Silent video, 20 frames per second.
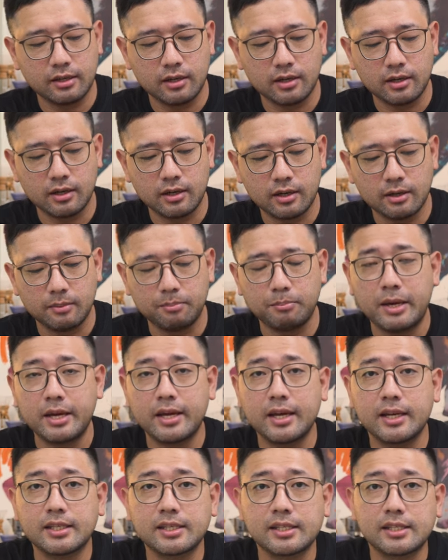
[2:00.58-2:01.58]
the
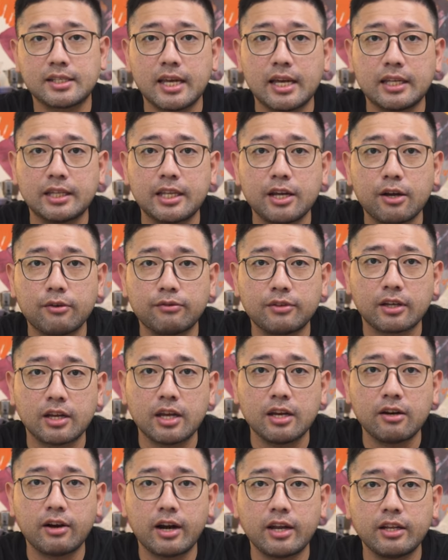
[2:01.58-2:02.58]
biggest setting of the
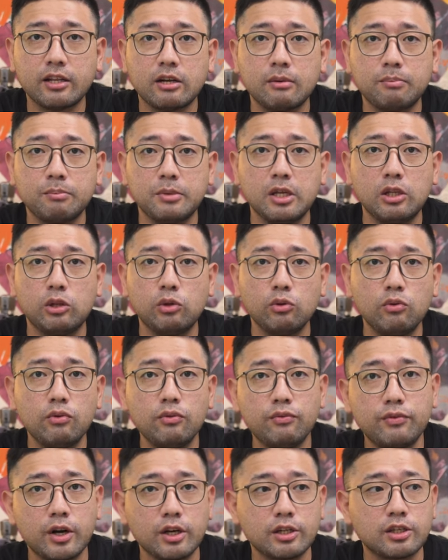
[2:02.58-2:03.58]
Kingrinder
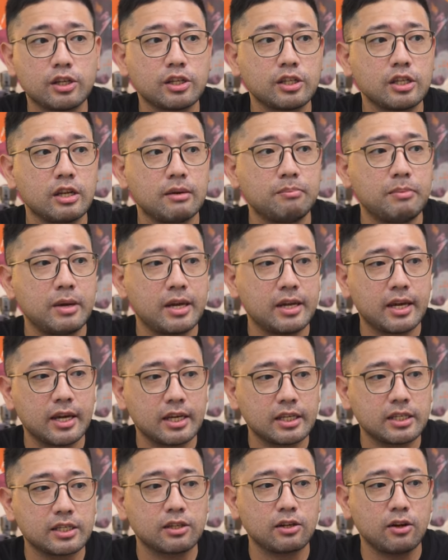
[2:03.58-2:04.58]
P2 versus the
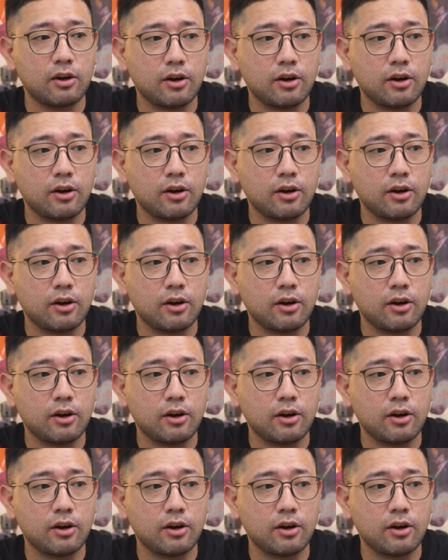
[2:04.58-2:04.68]
biggest